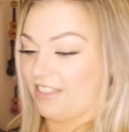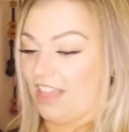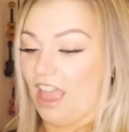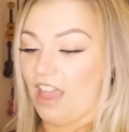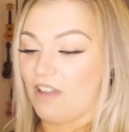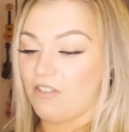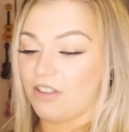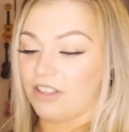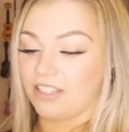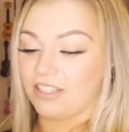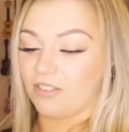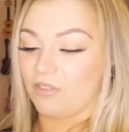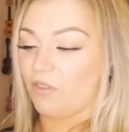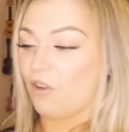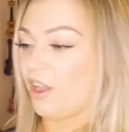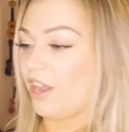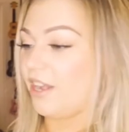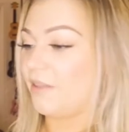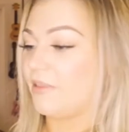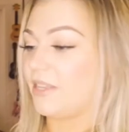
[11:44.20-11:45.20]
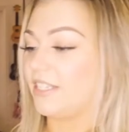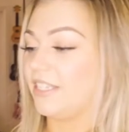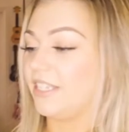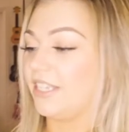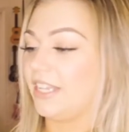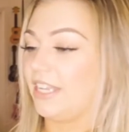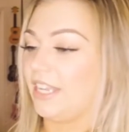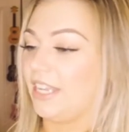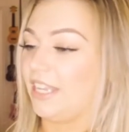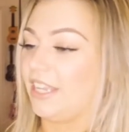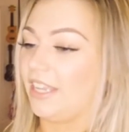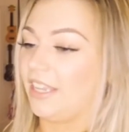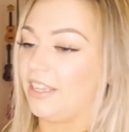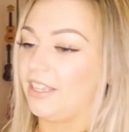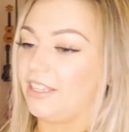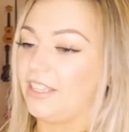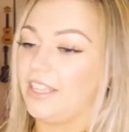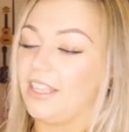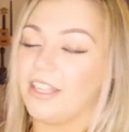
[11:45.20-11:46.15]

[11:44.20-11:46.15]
That was, what an amazing cake.